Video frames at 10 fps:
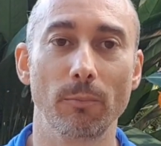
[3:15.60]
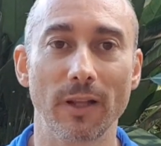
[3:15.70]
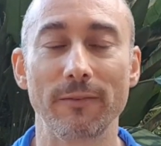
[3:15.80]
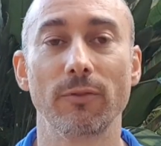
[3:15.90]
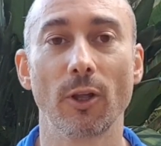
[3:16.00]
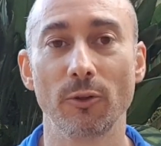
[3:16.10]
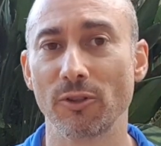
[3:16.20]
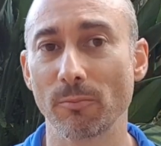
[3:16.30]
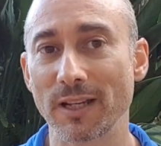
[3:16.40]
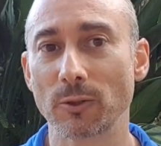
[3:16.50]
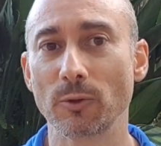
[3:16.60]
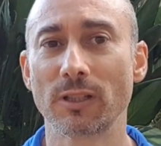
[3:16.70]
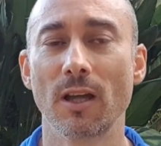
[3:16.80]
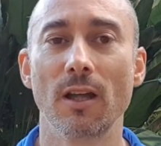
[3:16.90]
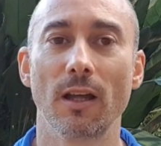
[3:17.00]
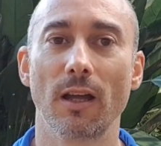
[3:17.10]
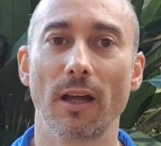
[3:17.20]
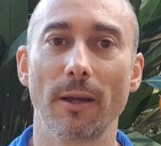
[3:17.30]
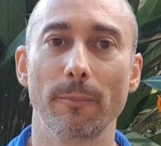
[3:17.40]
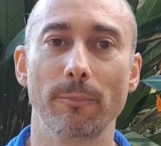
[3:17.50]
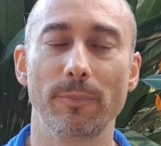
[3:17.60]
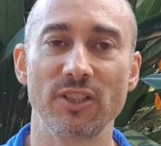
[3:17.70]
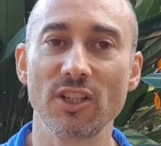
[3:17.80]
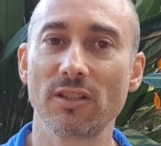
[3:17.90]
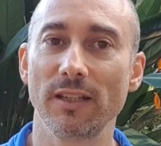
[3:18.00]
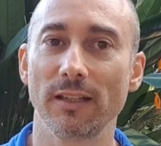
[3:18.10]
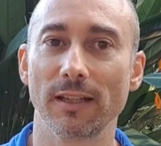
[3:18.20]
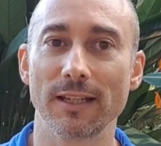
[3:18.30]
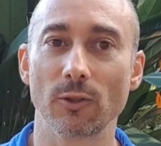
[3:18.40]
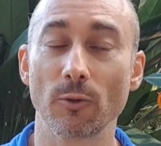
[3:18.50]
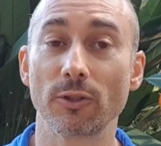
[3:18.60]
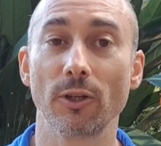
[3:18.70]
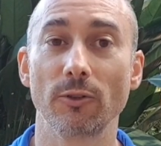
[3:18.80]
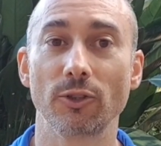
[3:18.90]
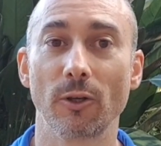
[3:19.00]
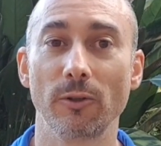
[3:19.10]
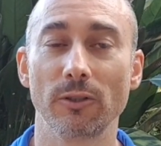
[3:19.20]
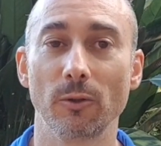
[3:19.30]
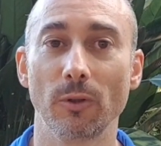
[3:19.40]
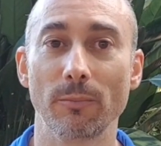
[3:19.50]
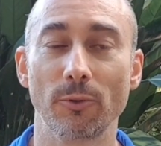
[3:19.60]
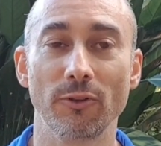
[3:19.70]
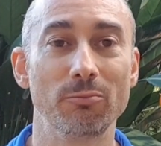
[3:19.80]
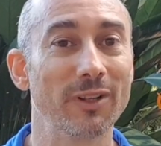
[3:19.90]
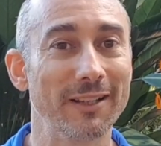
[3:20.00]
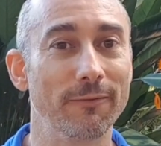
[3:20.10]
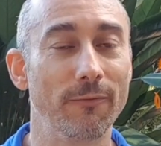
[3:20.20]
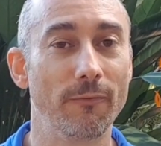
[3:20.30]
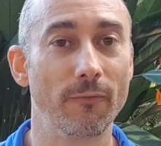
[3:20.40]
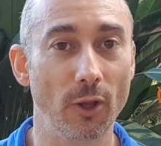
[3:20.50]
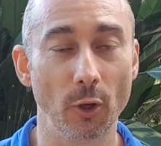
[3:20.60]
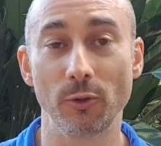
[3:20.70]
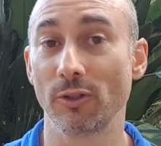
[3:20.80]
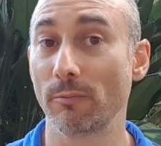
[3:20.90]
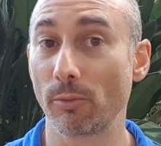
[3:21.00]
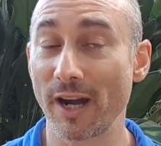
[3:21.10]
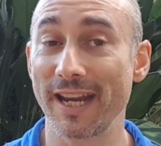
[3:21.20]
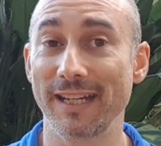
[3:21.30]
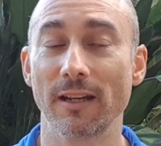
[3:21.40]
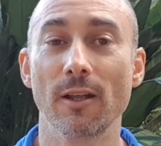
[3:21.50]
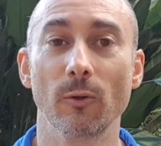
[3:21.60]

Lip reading: blood flow to the muscles. But ginseng has also shown to improve blood flow to the brain,